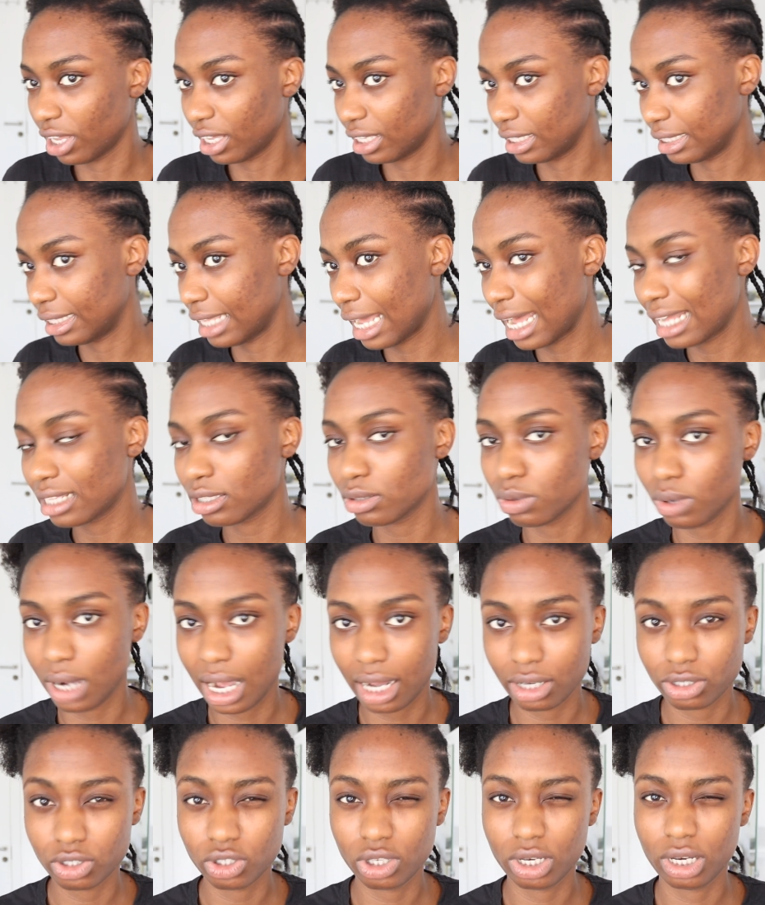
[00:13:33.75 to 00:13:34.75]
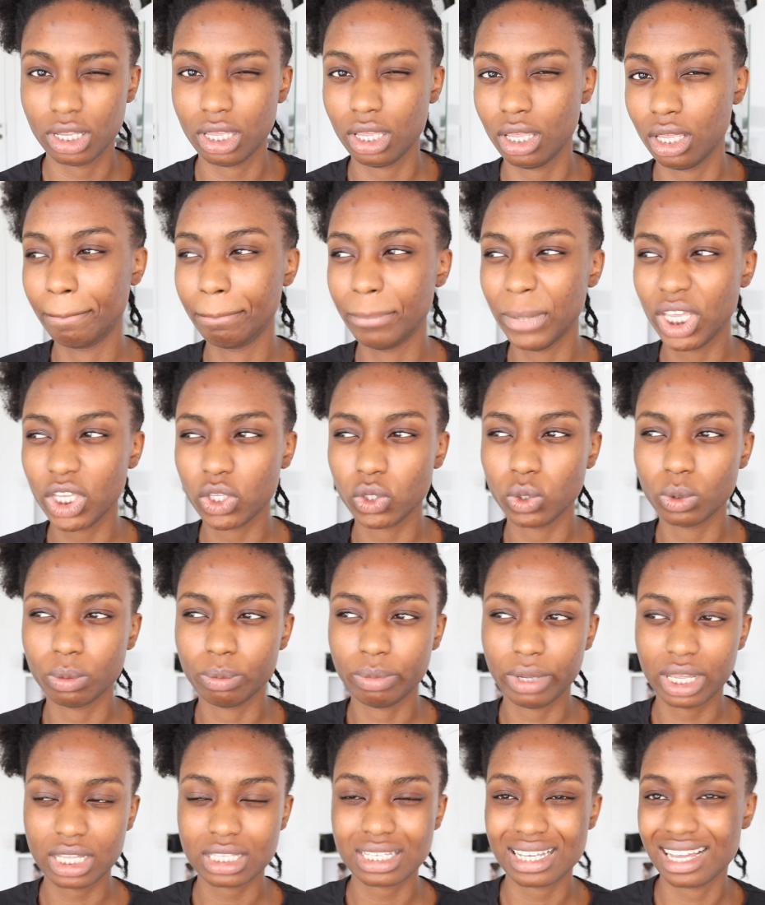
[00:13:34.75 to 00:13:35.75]
and that will actually make you
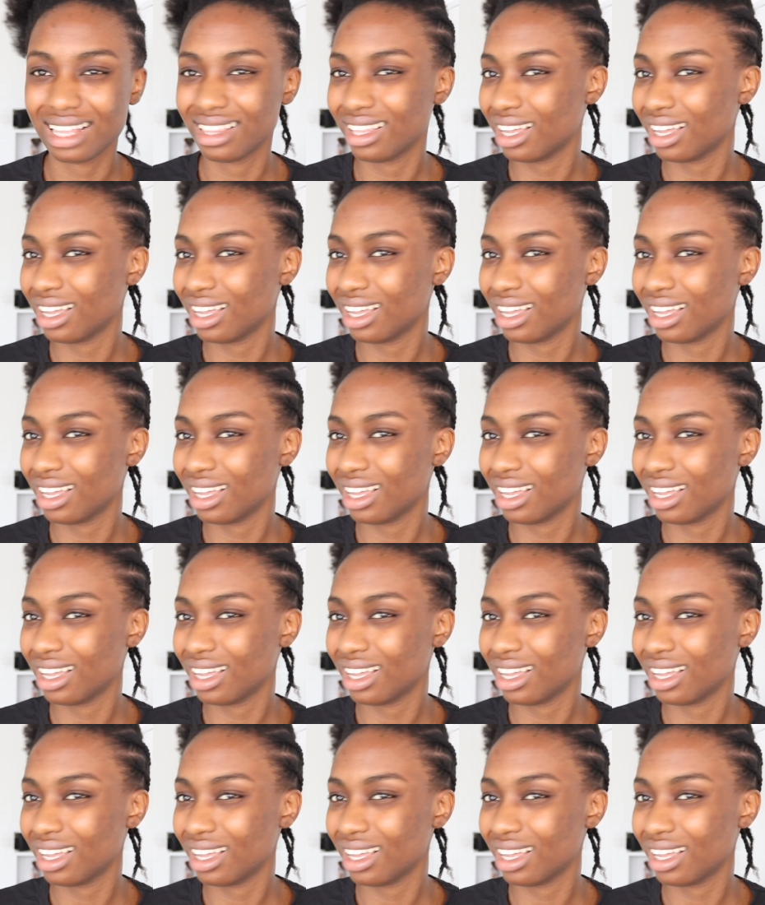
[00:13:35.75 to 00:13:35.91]
better.